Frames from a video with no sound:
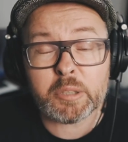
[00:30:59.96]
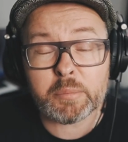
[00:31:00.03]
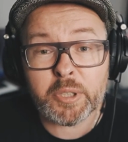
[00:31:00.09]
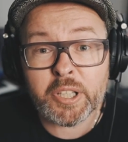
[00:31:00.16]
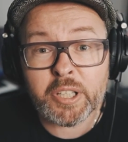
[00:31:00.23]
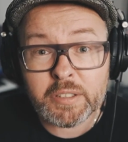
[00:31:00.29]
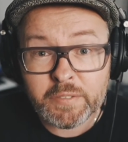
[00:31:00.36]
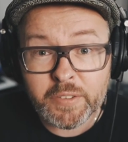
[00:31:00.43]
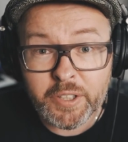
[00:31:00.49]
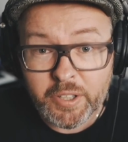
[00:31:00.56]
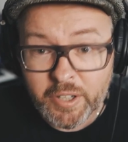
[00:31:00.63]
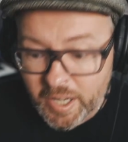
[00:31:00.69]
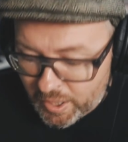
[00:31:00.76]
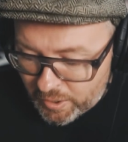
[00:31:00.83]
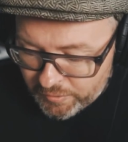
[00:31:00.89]
It'll be good for
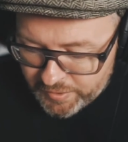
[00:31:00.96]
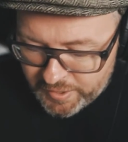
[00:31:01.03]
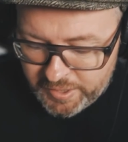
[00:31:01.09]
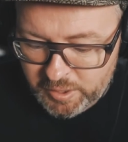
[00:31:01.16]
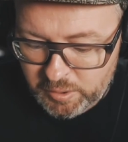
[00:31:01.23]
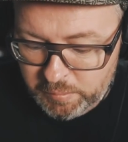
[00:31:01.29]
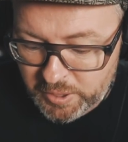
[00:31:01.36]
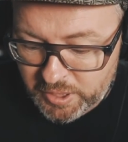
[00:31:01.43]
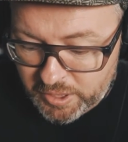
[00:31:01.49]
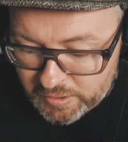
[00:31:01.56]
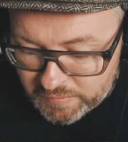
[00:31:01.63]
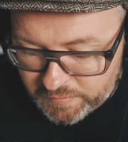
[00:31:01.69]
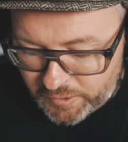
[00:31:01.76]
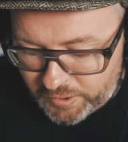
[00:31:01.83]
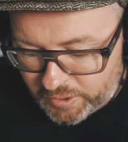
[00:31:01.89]
your health and it'll be
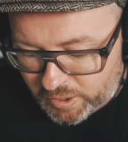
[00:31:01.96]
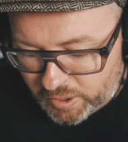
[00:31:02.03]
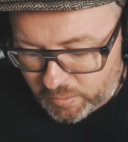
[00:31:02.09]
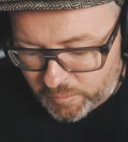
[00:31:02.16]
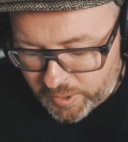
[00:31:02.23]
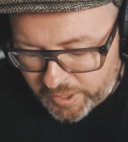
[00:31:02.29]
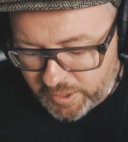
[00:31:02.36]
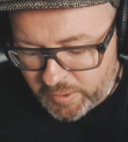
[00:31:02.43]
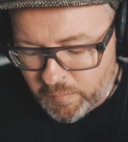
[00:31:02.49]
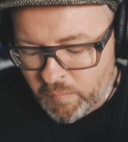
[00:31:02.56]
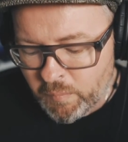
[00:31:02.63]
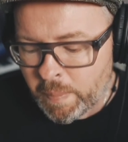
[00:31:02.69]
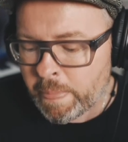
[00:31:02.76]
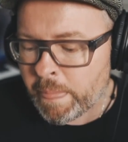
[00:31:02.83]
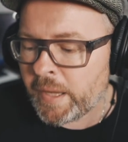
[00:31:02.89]
good for your career.
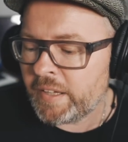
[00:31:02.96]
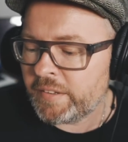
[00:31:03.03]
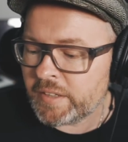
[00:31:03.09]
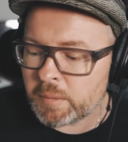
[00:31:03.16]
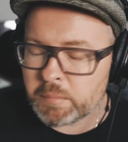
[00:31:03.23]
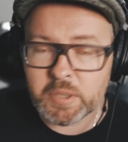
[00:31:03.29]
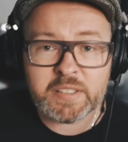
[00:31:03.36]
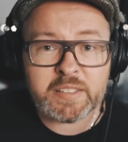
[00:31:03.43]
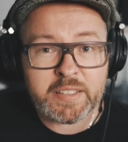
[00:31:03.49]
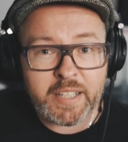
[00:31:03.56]
Number